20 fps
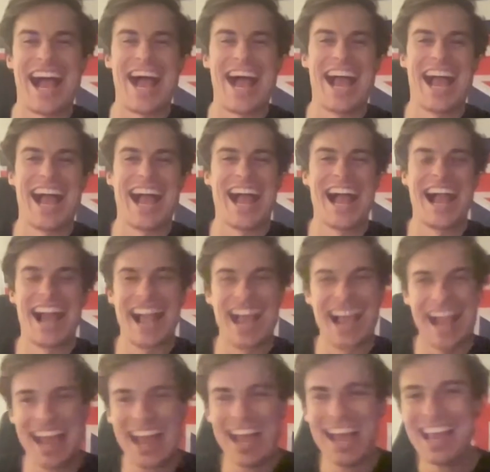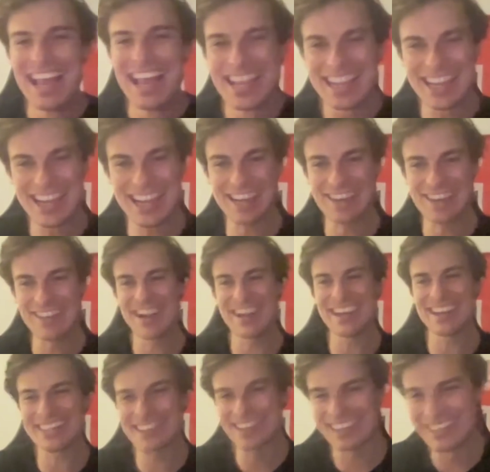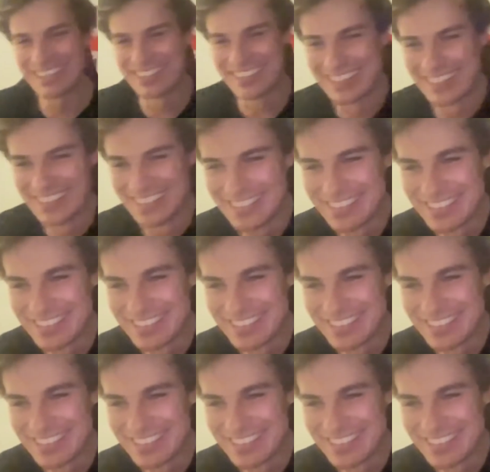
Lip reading: have a particular story